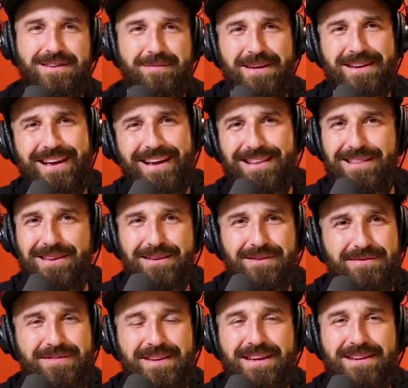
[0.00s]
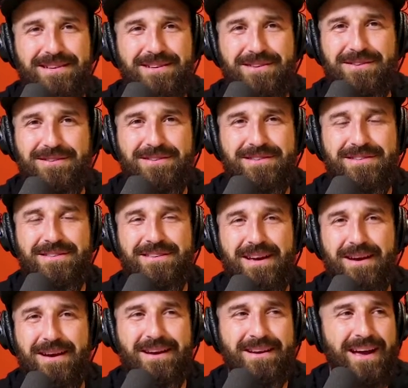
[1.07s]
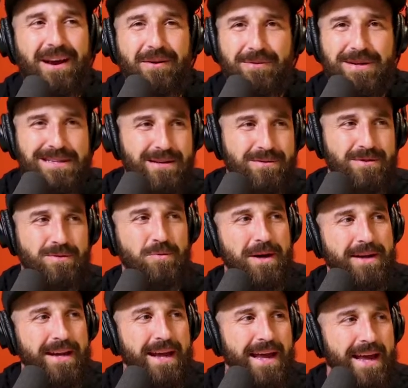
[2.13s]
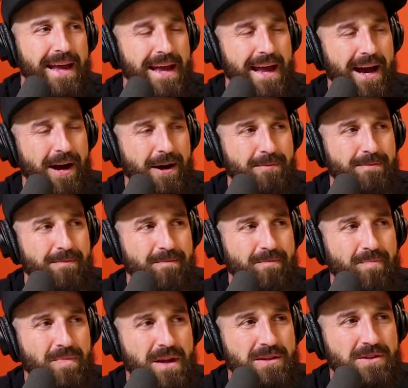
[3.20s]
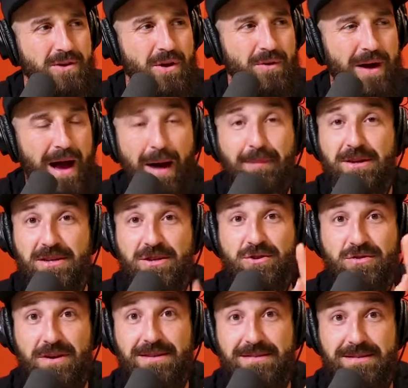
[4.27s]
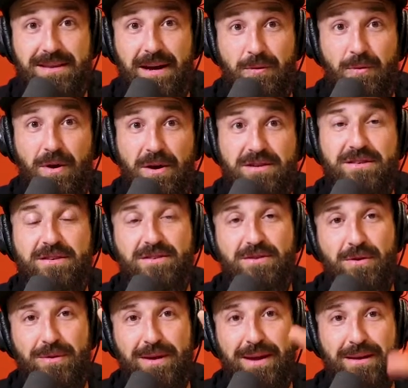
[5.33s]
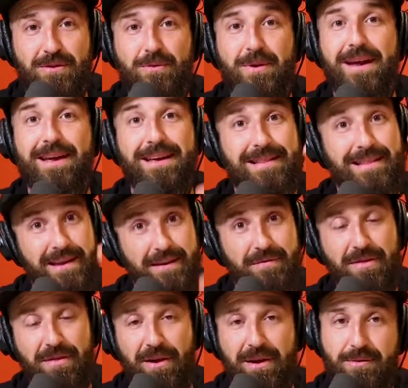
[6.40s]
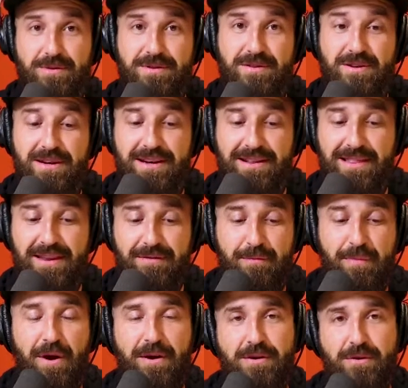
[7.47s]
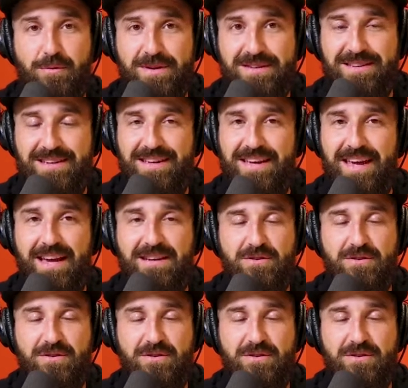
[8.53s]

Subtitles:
I mean, I love data nerds. I kind of wish I was one. So I'm going to trust that it works. So either way, Lyft thought it was good and Lyft partnered with CDK.